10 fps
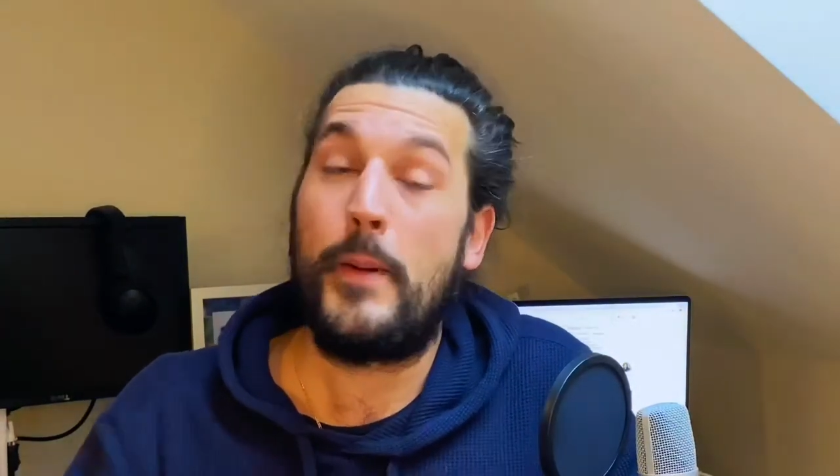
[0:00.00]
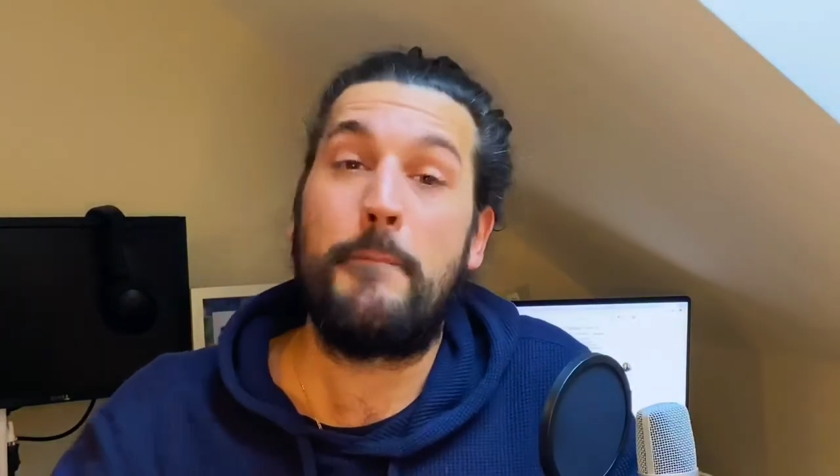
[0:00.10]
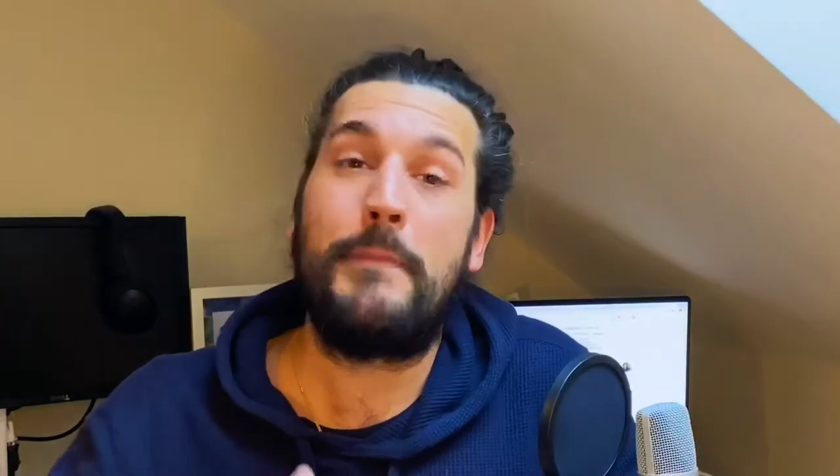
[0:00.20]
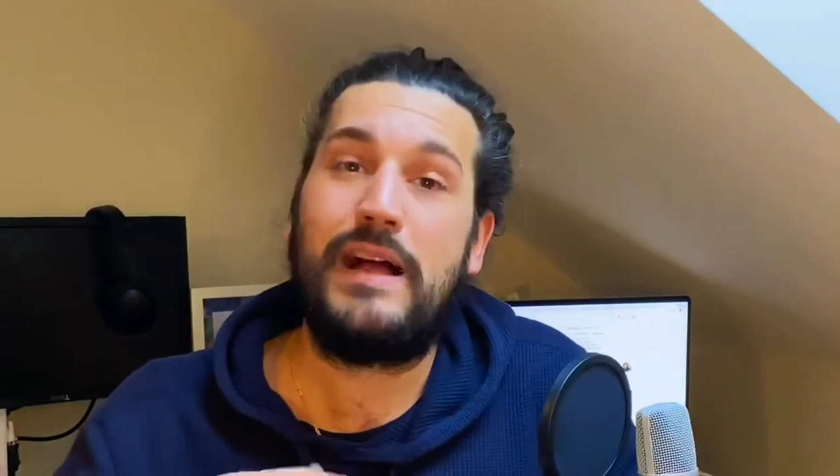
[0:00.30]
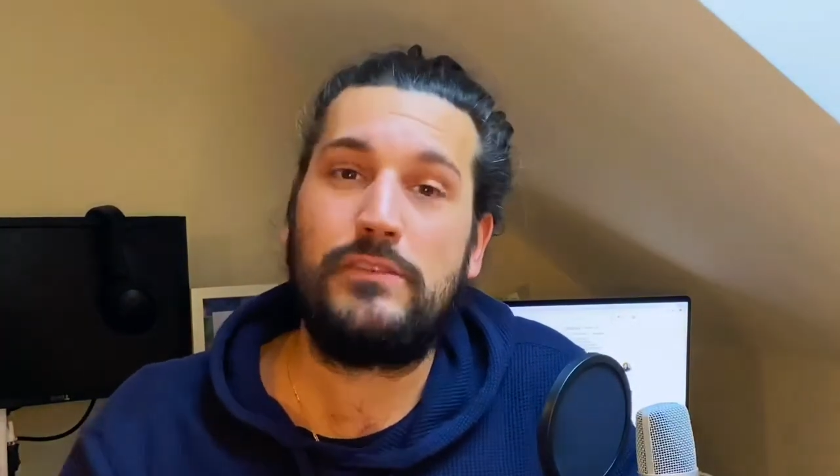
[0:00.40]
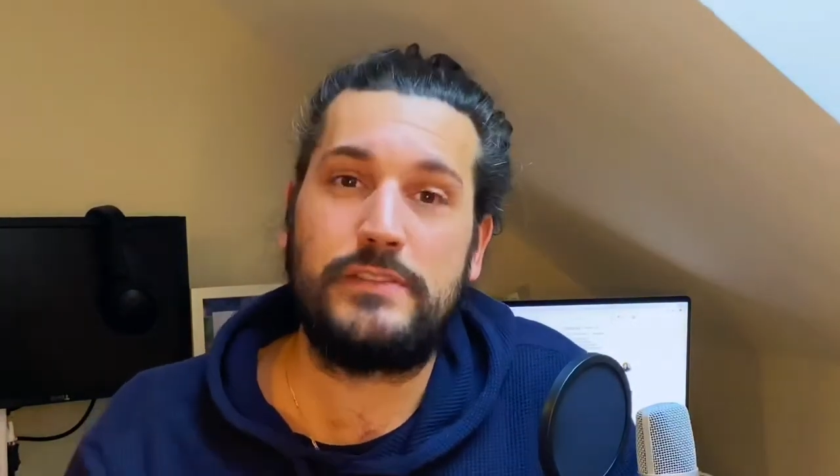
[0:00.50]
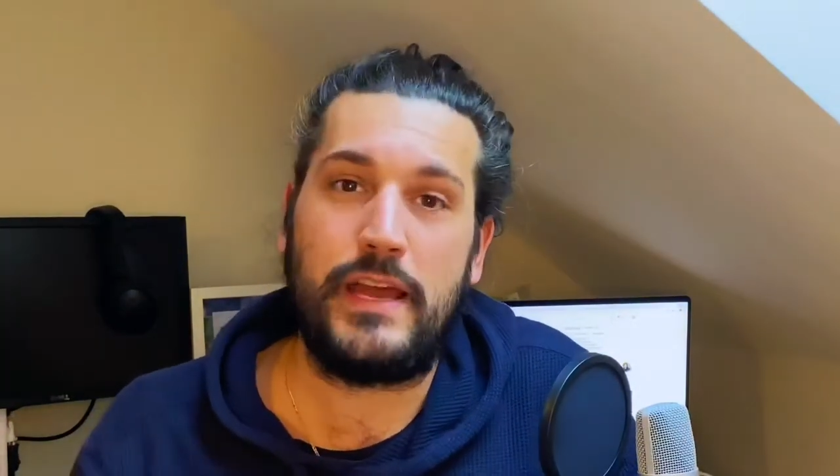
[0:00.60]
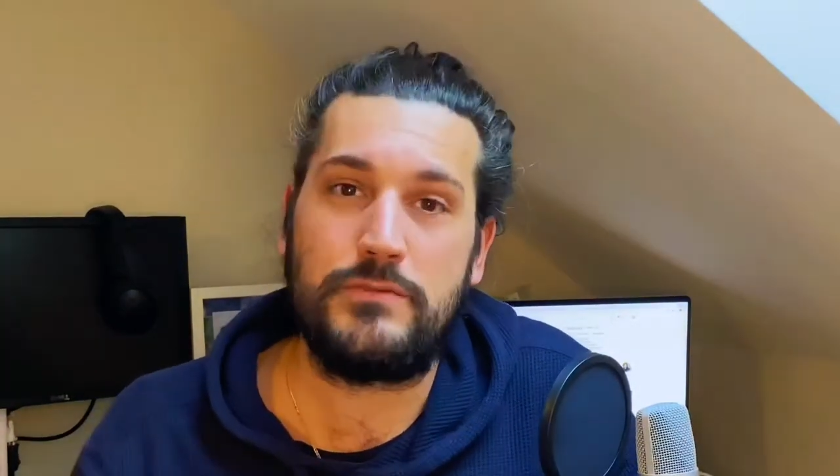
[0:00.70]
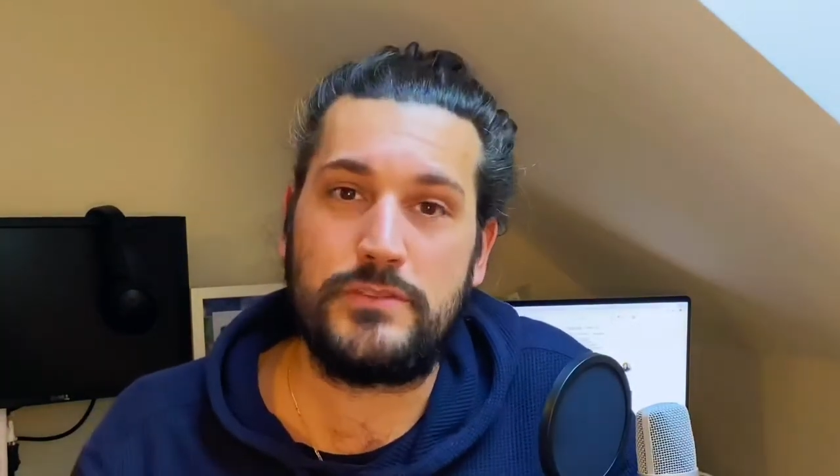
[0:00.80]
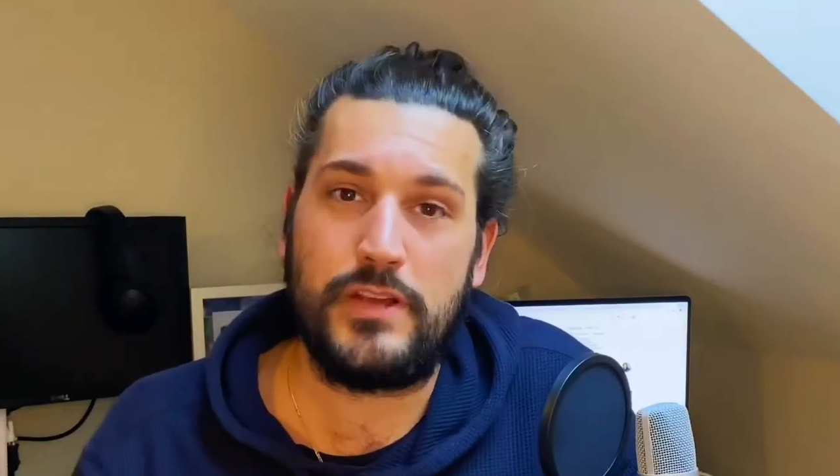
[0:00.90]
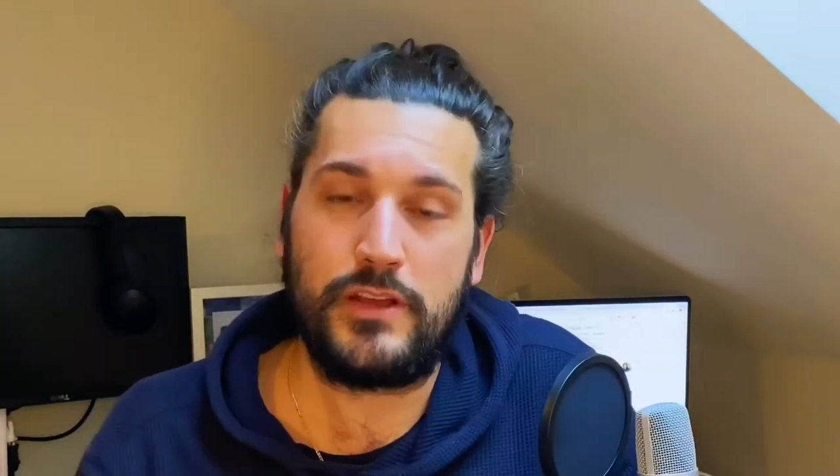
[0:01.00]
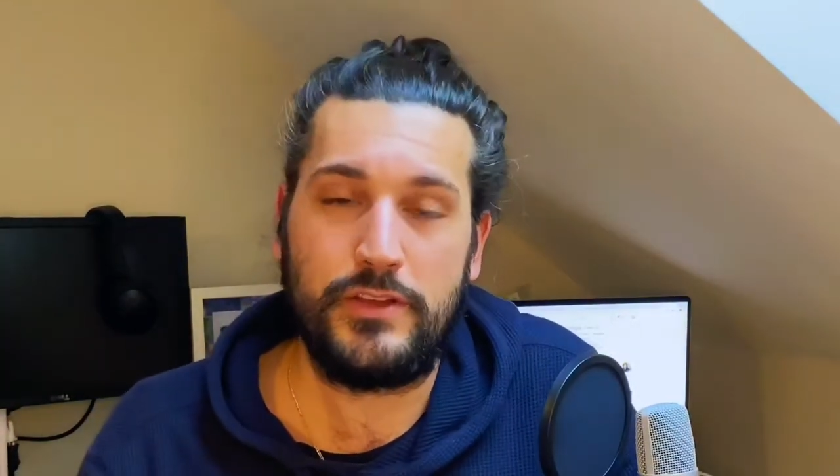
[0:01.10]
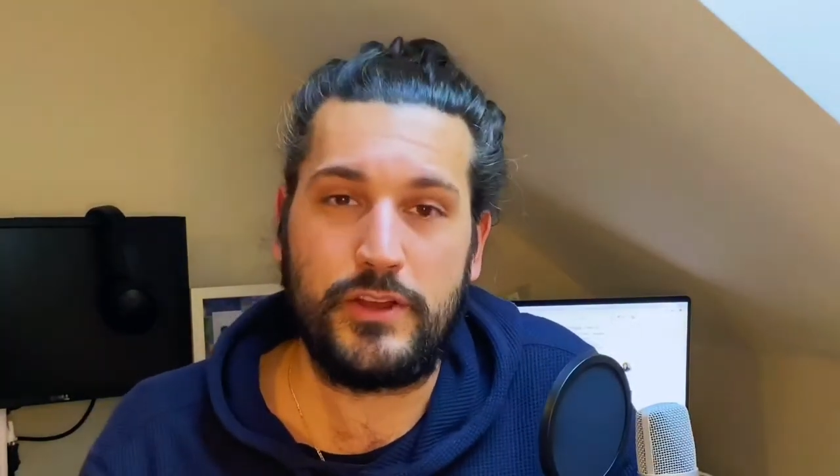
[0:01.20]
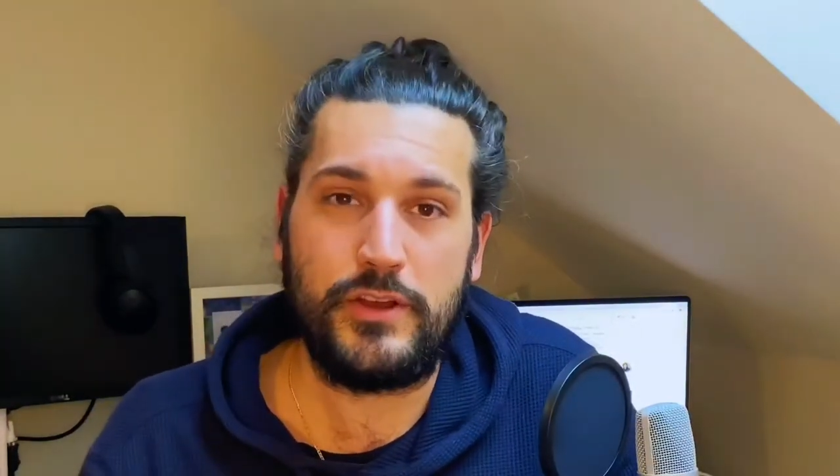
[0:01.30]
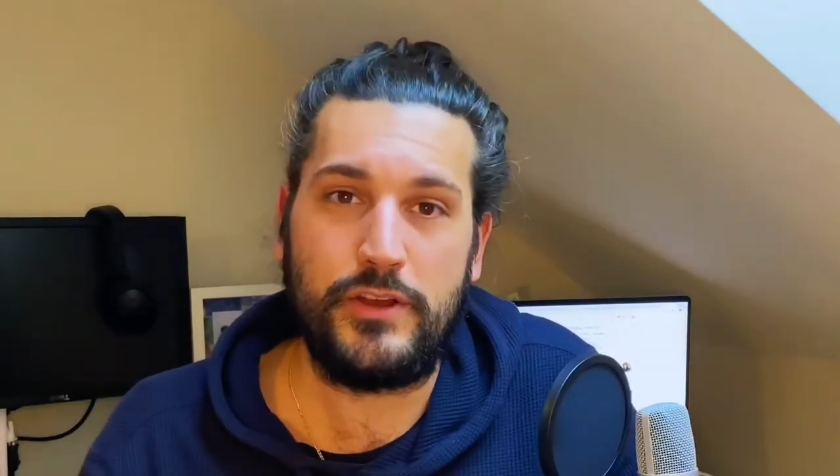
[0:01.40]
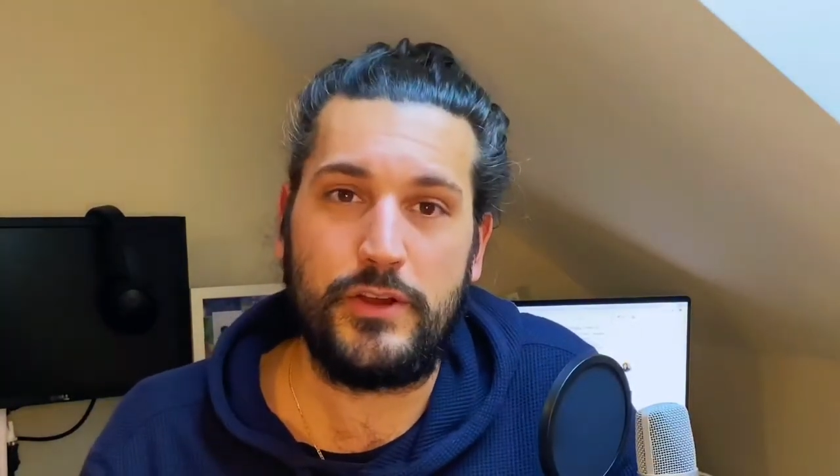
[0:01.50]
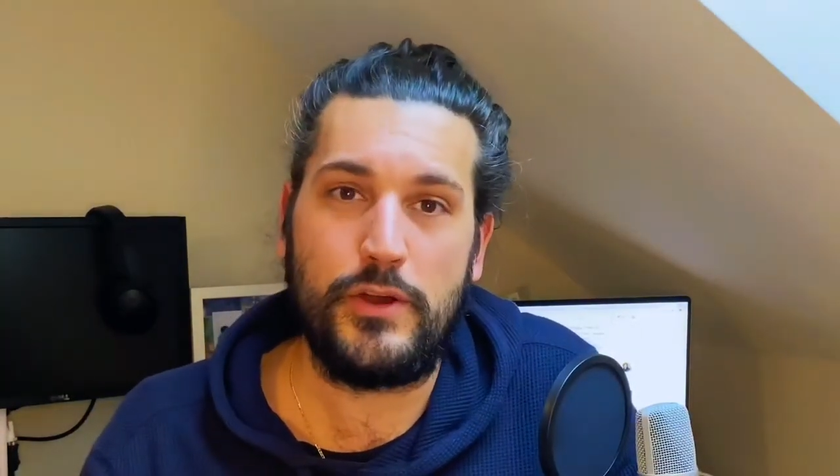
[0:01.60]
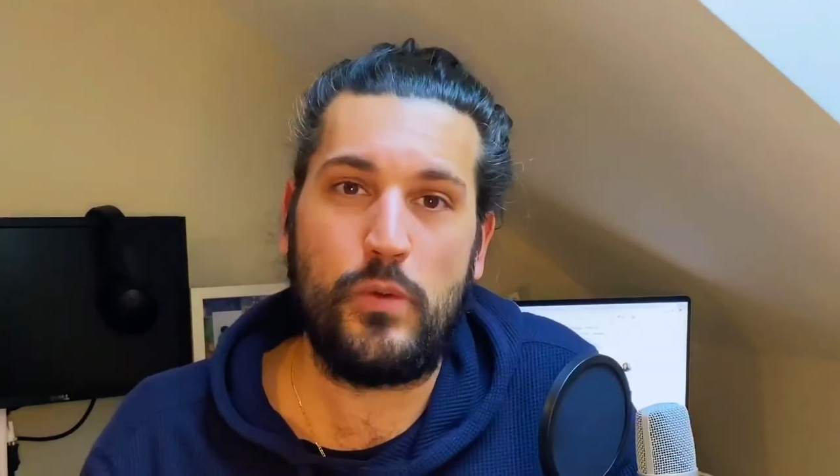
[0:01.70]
meltdowns that can occur